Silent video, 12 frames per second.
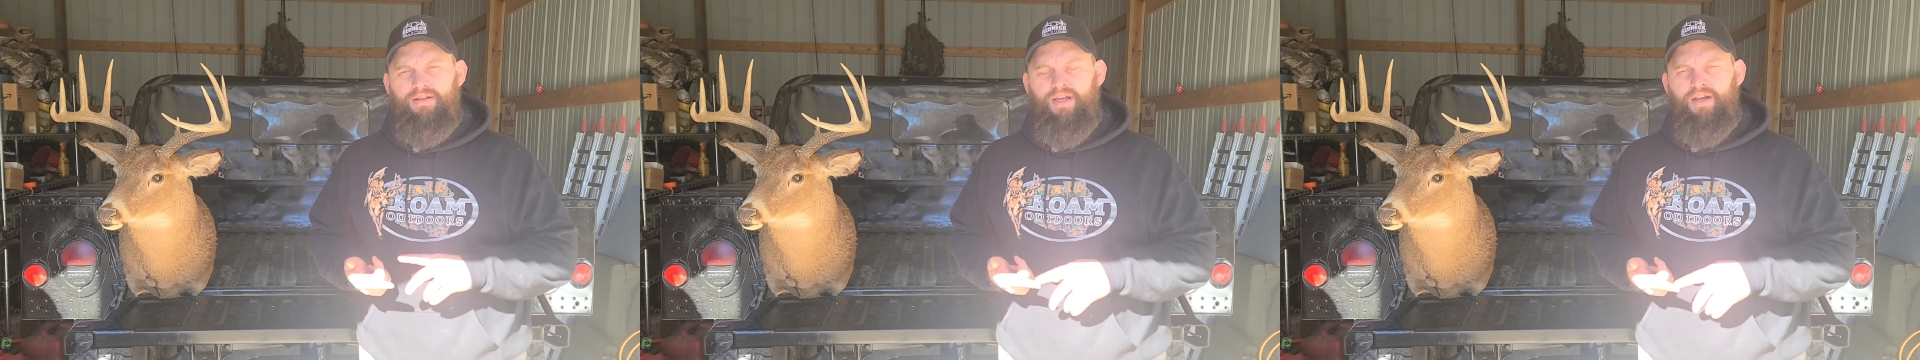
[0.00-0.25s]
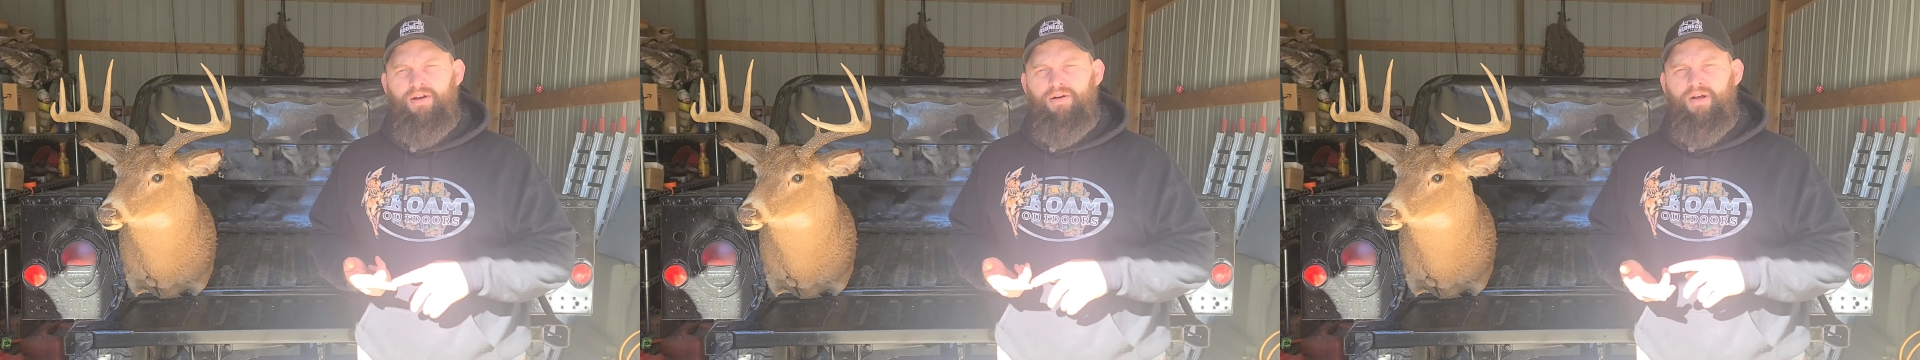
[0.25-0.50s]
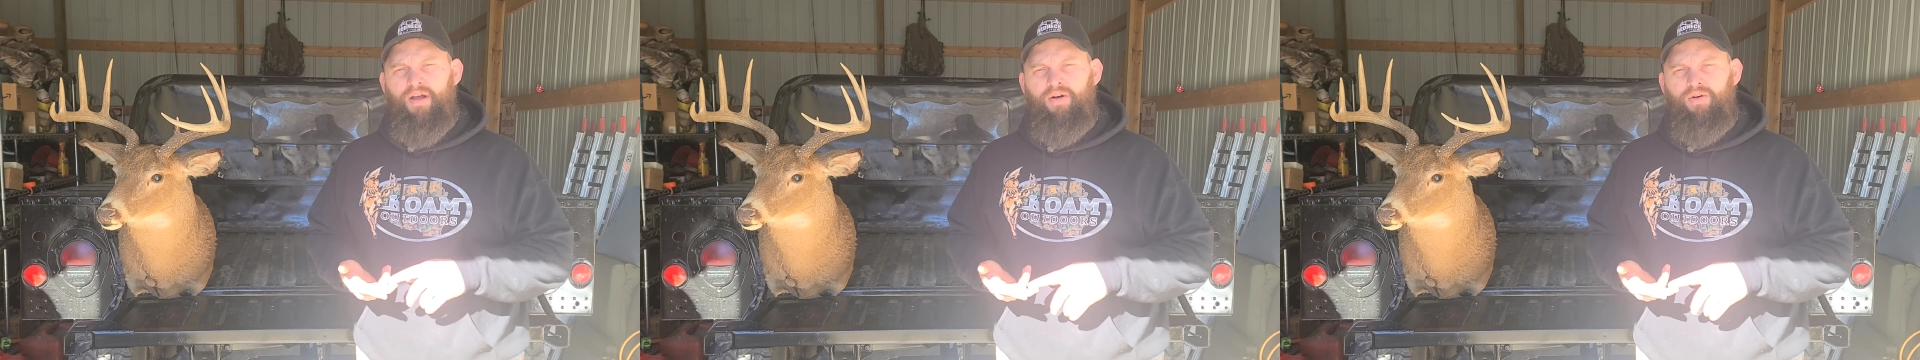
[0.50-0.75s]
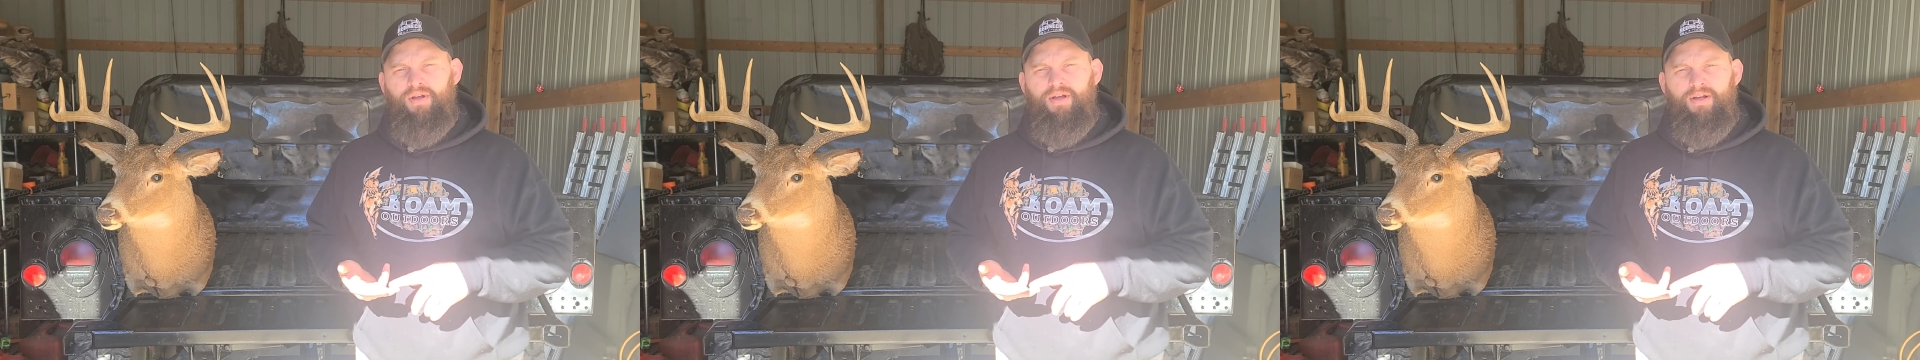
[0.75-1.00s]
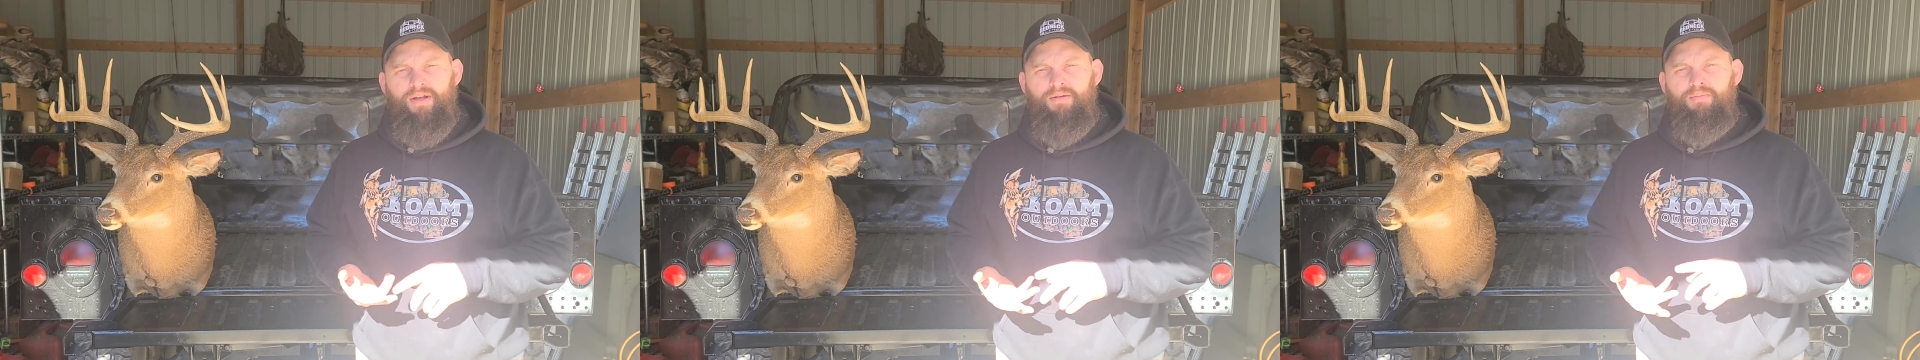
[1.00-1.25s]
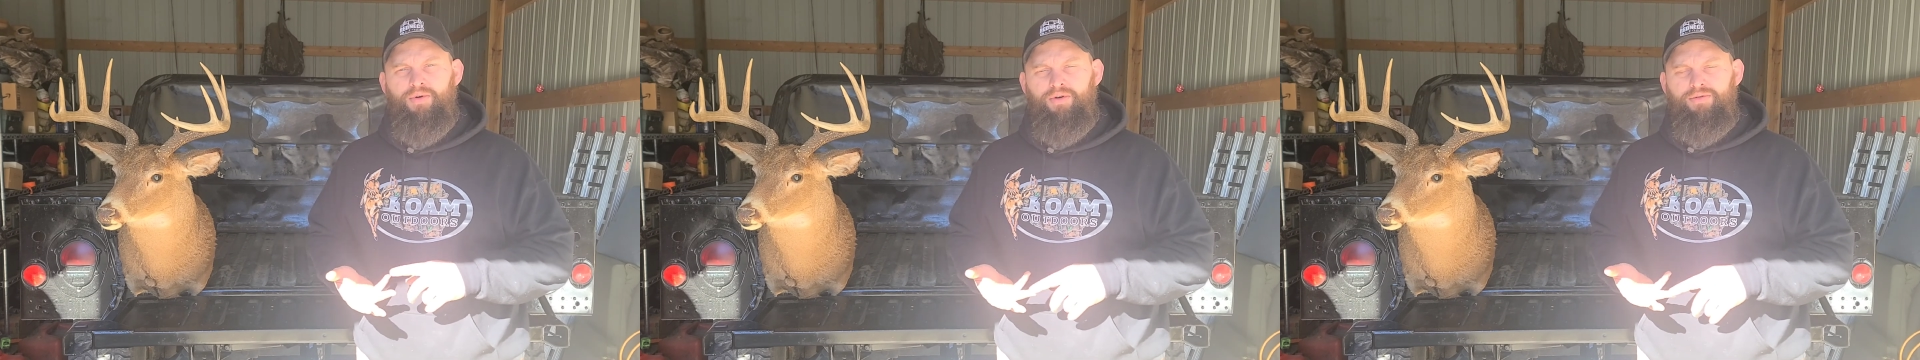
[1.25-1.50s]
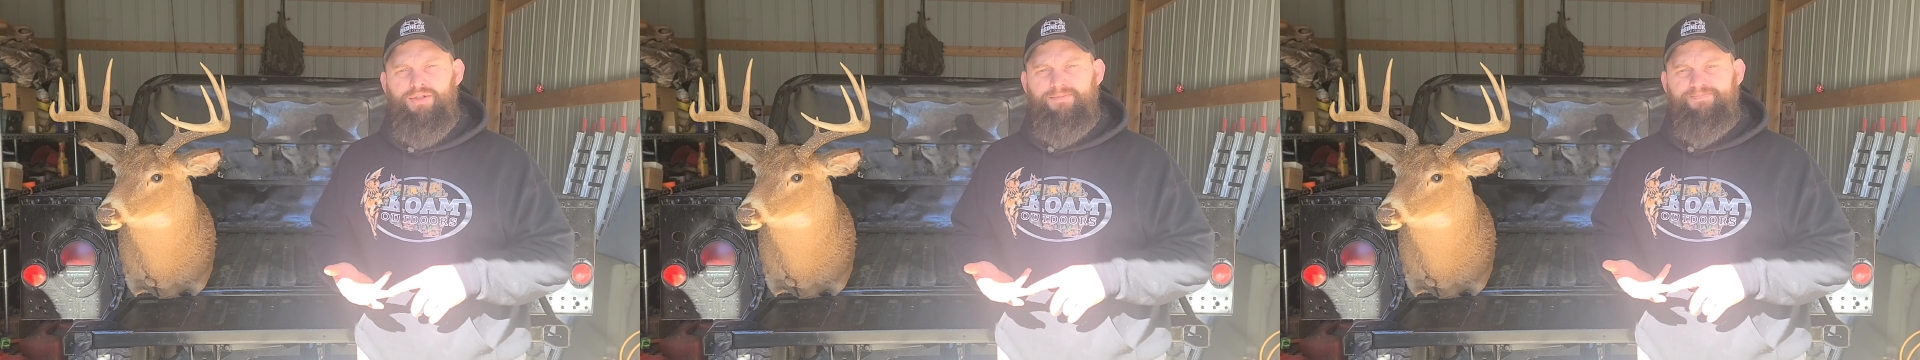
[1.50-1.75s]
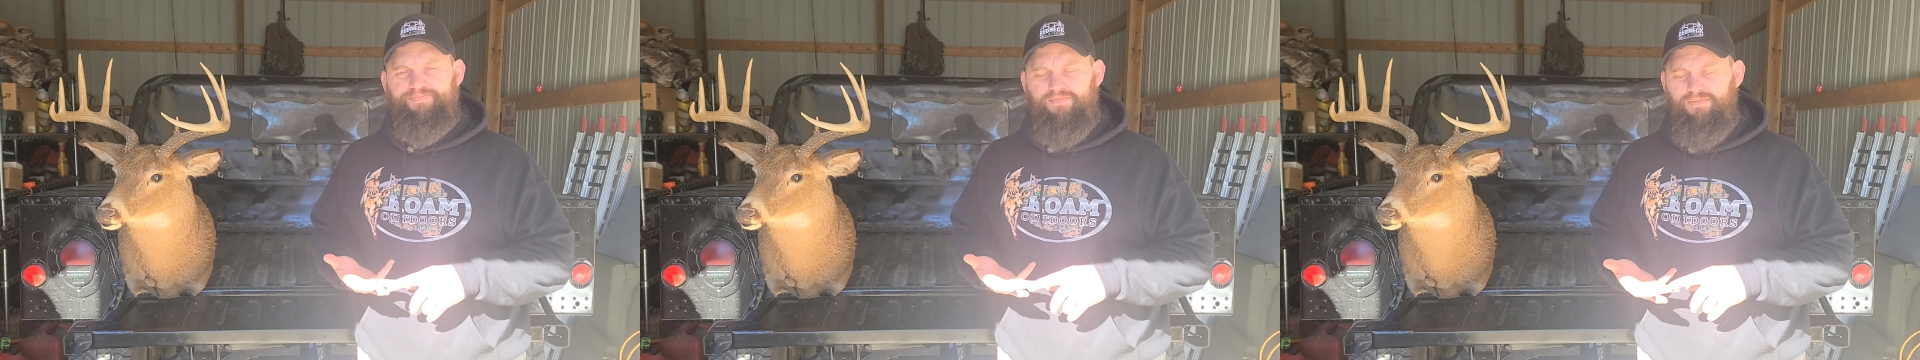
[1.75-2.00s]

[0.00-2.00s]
deer, elk, and moose.